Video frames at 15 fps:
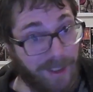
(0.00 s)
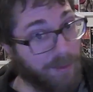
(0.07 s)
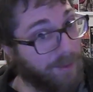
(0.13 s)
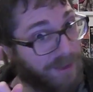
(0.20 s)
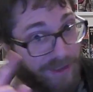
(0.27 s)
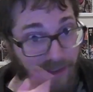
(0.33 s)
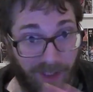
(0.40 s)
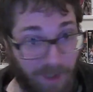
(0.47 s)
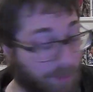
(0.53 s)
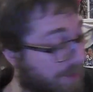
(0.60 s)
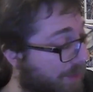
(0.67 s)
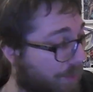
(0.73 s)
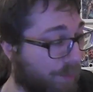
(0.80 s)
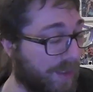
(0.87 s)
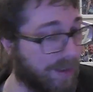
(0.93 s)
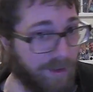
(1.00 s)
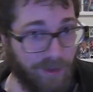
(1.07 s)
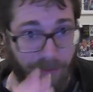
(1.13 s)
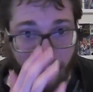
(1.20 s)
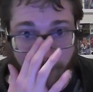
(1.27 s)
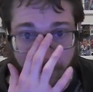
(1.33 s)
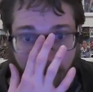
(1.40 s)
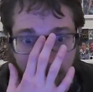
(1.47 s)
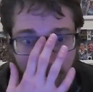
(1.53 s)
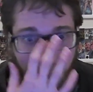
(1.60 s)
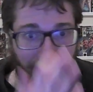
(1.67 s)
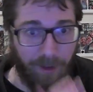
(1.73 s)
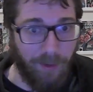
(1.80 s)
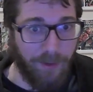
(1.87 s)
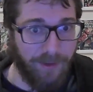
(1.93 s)
which is like one of the weirdest music
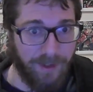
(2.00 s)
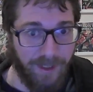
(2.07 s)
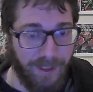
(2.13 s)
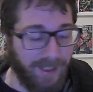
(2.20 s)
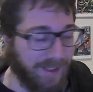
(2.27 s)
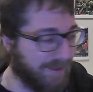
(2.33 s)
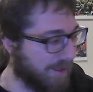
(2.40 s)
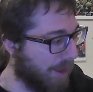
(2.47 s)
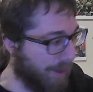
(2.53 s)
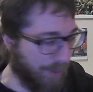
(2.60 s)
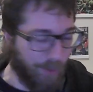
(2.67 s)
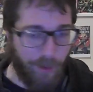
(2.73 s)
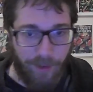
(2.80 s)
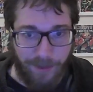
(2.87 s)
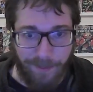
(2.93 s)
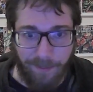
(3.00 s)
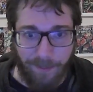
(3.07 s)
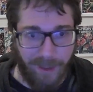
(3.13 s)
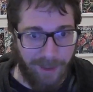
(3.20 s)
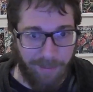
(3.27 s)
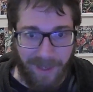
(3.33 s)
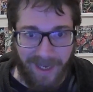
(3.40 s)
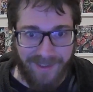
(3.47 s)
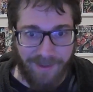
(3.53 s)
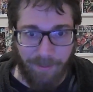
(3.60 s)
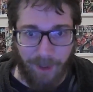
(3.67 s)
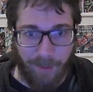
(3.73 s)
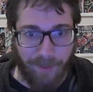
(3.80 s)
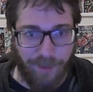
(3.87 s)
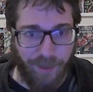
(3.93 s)
videos. It's Odorous playing
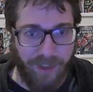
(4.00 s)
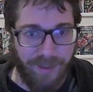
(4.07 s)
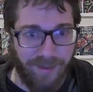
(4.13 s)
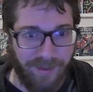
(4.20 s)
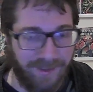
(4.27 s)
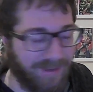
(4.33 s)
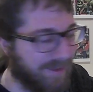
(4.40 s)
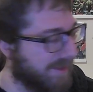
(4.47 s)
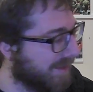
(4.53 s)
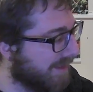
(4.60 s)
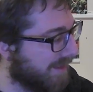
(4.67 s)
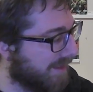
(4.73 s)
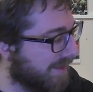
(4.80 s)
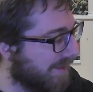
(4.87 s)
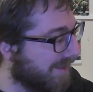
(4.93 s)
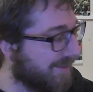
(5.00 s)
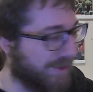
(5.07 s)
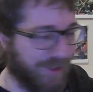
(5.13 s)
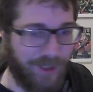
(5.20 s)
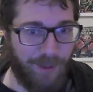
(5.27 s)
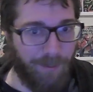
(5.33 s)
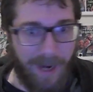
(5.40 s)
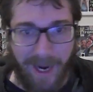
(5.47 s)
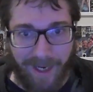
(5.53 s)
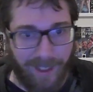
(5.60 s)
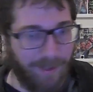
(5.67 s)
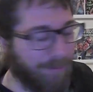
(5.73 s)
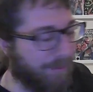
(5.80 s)
basketball with Jesus, just smacking him